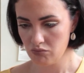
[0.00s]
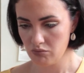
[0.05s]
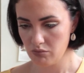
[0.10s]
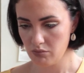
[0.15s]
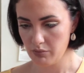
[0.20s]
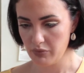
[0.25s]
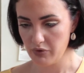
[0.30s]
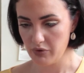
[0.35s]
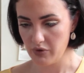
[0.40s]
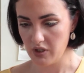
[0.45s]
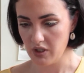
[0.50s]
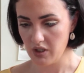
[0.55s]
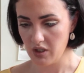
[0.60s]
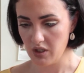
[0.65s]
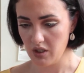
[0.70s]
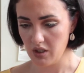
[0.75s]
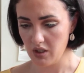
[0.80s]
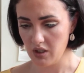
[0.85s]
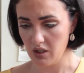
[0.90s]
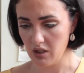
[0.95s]

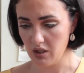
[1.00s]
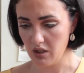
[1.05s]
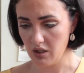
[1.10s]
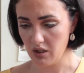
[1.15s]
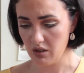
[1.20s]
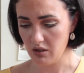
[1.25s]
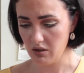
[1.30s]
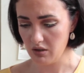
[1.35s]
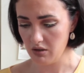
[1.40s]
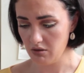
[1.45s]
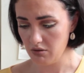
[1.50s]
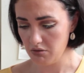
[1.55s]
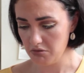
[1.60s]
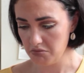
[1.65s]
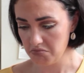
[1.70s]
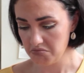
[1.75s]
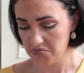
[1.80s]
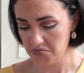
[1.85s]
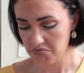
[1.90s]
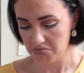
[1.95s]
Brilliant.
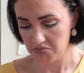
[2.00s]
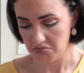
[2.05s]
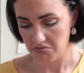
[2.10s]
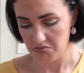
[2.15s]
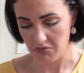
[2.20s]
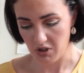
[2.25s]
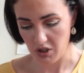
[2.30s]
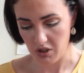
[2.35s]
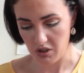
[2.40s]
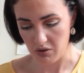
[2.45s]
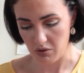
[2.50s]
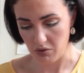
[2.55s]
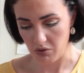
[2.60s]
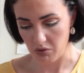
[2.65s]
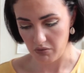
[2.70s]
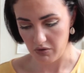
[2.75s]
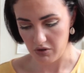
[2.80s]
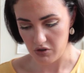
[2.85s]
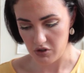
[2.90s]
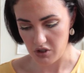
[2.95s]
I don't
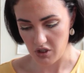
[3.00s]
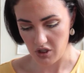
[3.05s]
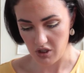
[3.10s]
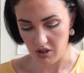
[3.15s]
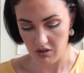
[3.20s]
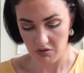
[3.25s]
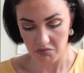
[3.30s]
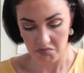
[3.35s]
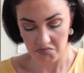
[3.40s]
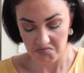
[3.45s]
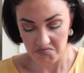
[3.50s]
know the shade.